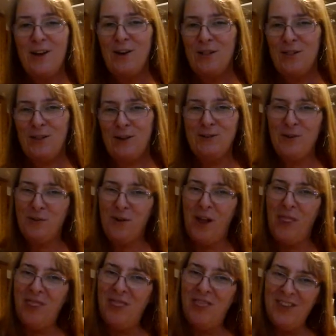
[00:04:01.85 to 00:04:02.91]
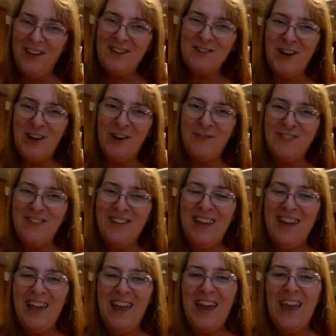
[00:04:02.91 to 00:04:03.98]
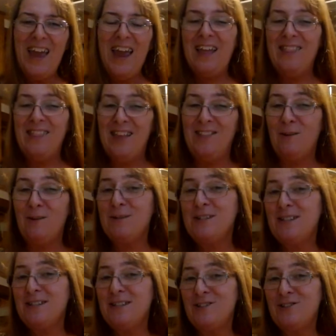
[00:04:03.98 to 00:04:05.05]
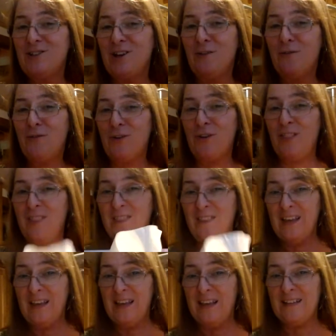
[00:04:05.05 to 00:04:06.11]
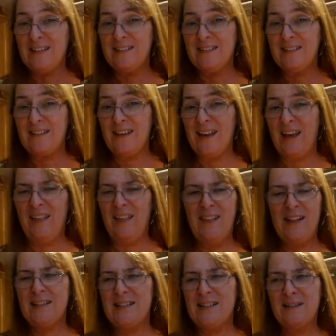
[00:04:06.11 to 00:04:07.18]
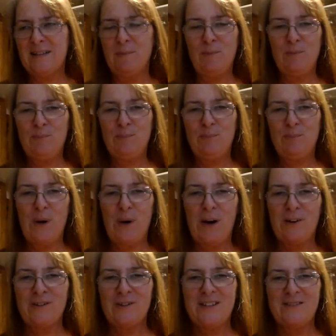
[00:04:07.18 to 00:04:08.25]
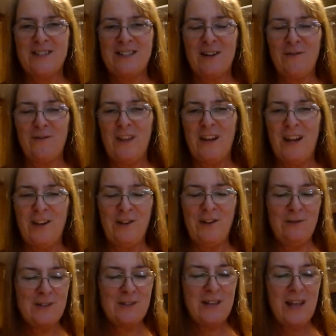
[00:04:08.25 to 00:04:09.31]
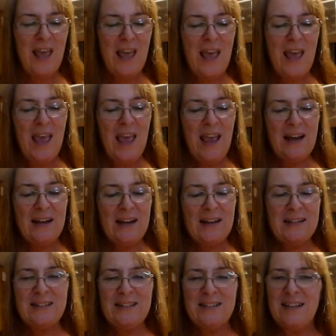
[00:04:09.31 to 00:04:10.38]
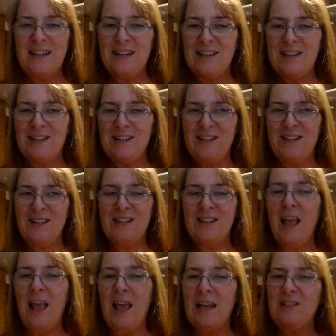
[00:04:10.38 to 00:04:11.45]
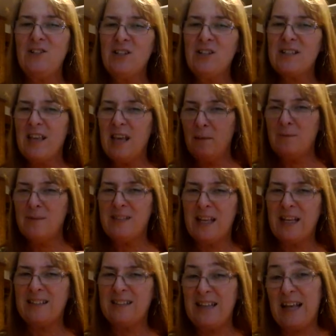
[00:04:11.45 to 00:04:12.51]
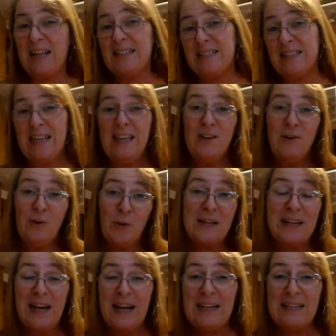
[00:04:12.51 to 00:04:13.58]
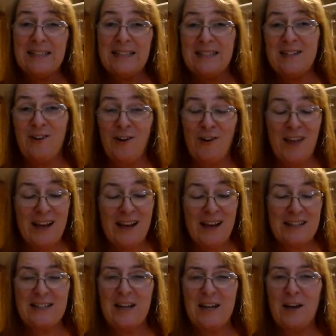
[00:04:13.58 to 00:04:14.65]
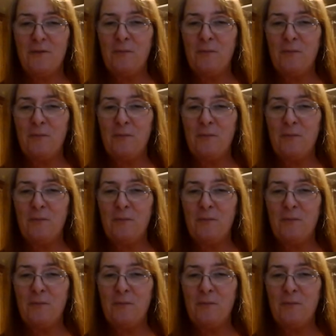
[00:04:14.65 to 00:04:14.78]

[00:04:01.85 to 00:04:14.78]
those are on their shelf. And then there was a shelf for these and then some bottles of stuff that I use. And and it just keeps things nice, neat and organized and all that kind of stuff.